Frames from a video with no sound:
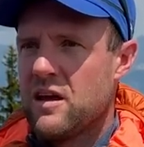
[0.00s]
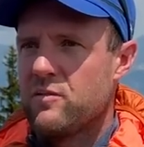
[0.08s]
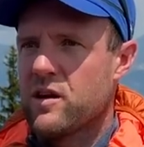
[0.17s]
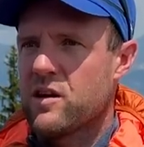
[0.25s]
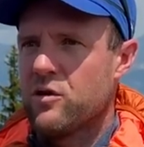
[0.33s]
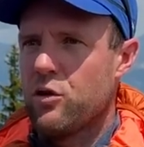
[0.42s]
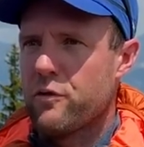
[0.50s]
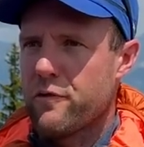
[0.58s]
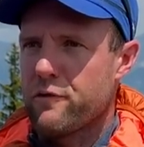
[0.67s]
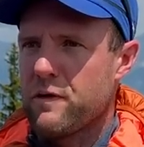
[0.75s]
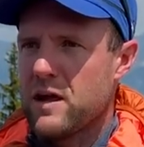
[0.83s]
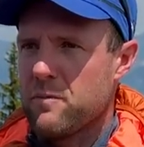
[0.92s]
we can
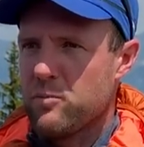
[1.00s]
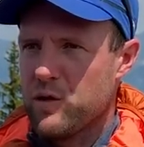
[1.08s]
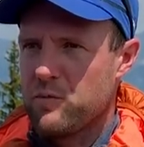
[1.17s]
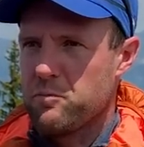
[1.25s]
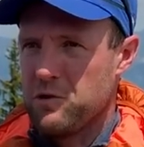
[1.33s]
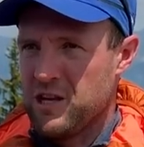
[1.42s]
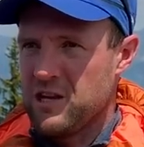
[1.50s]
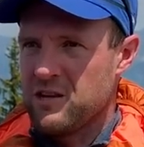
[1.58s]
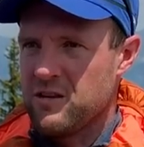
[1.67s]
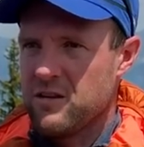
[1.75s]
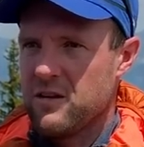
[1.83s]
overfly Kitzbühel.